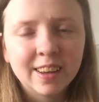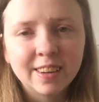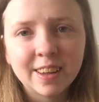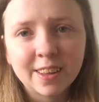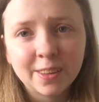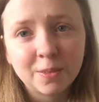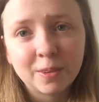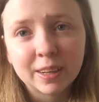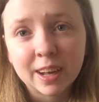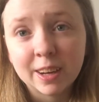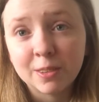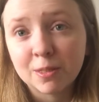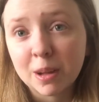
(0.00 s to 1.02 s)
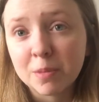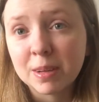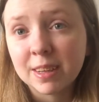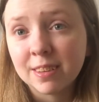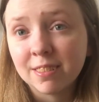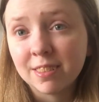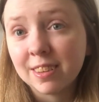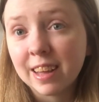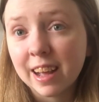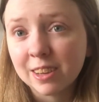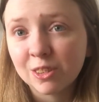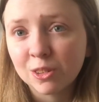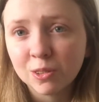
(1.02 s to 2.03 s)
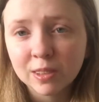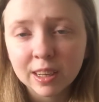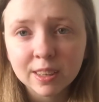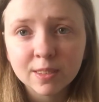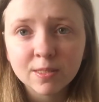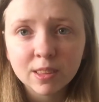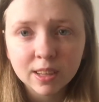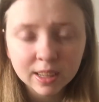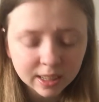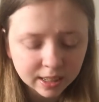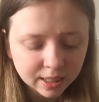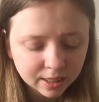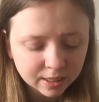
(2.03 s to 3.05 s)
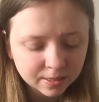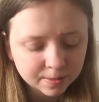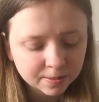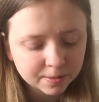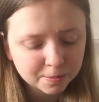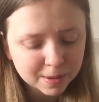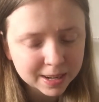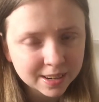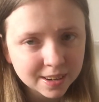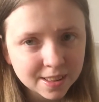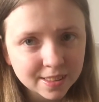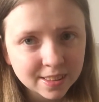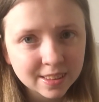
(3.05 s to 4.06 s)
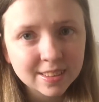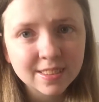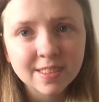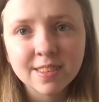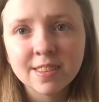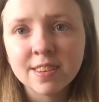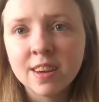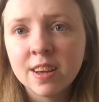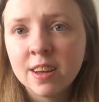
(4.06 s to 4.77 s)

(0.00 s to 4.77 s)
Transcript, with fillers: Now that we're kind of coming to the actual end of the year, made another list.